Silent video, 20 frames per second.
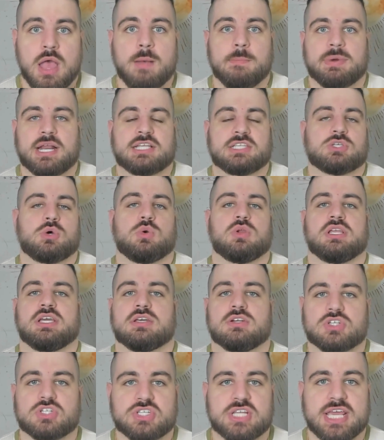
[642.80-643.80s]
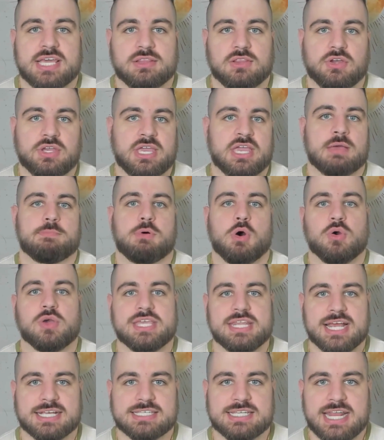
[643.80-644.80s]
but I totally understand looking at
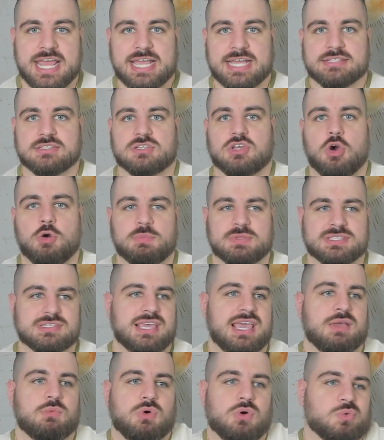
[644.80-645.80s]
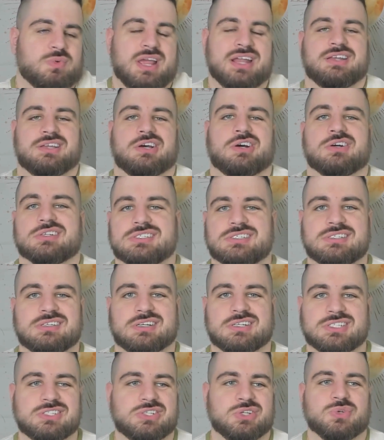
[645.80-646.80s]
Pokédex and Hand Scope and saying, well, red card
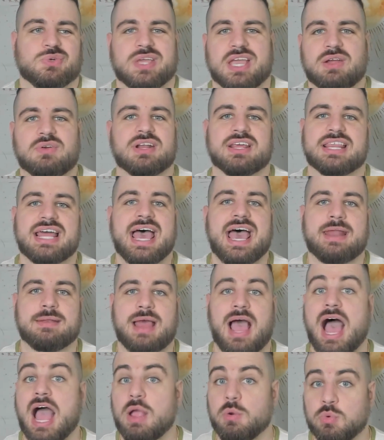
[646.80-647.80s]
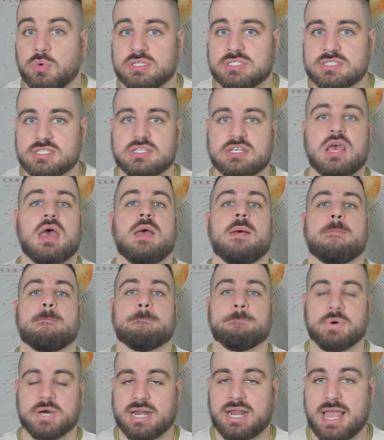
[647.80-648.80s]
sucks too, get rid of that. I wouldn't,
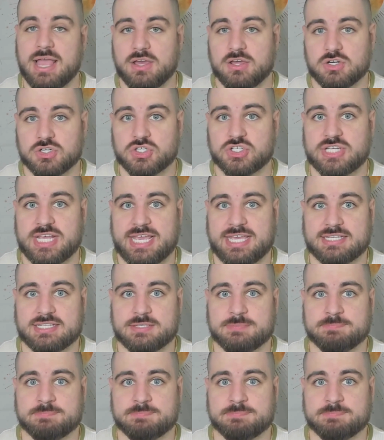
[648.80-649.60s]
but I understand.